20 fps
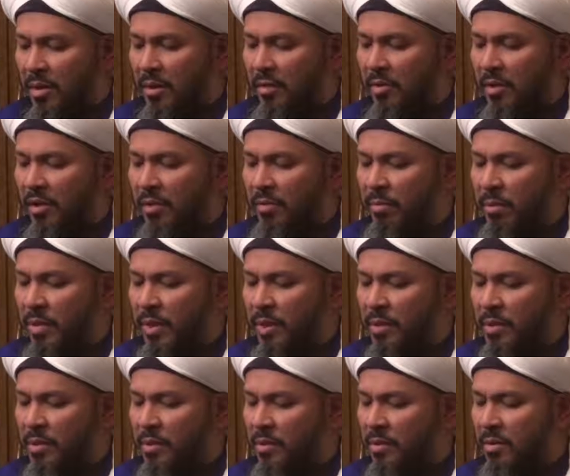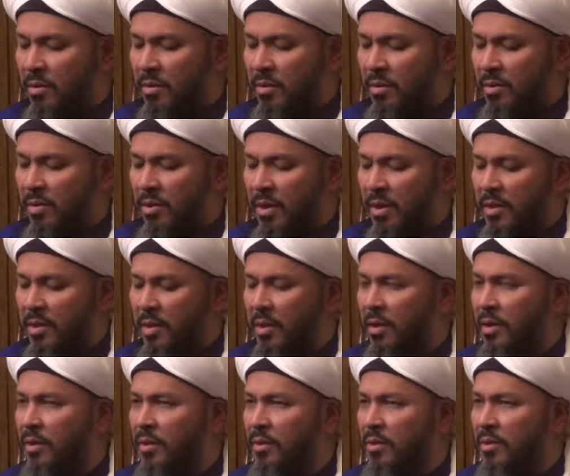if you have peace, those things are
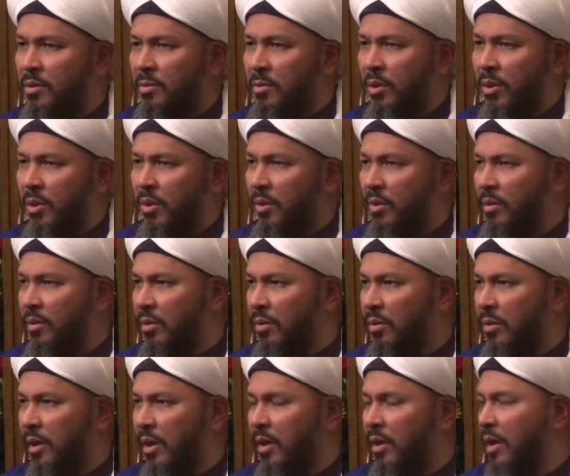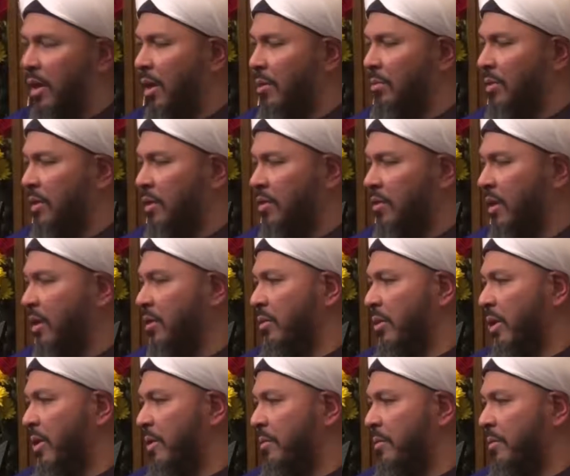not going to bring you any happiness
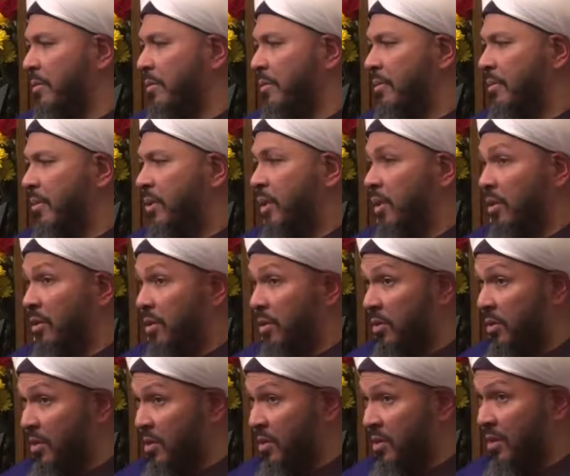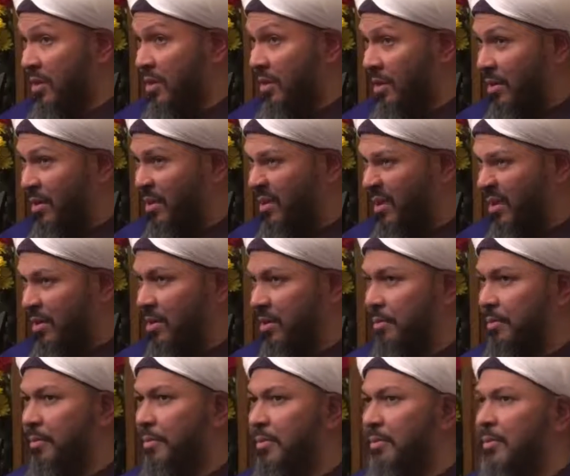anyway. You're going to see that
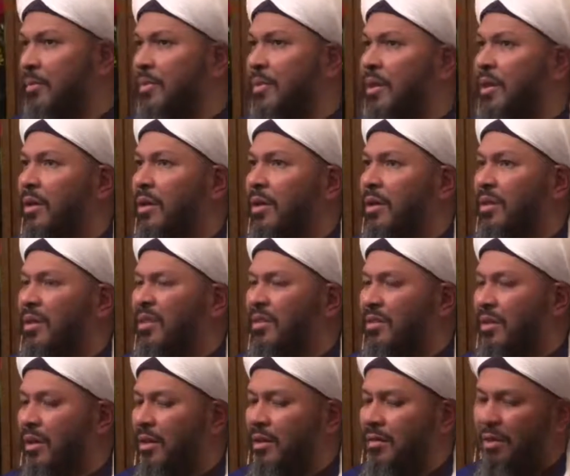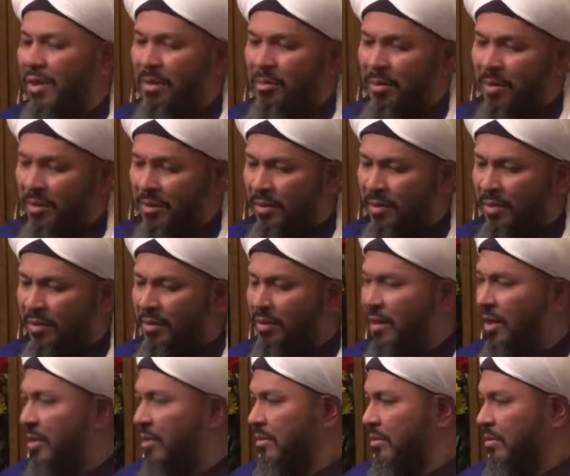this kind of happiness is
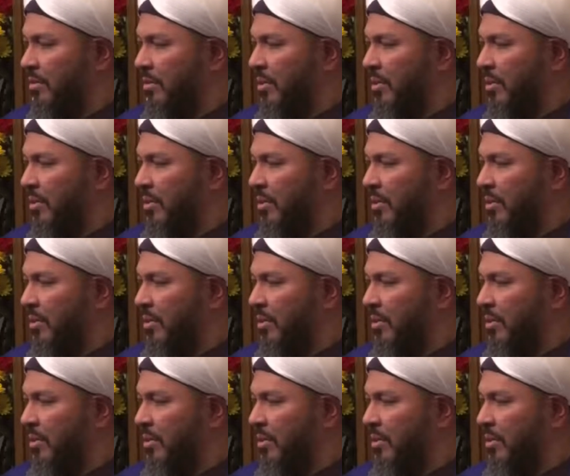not.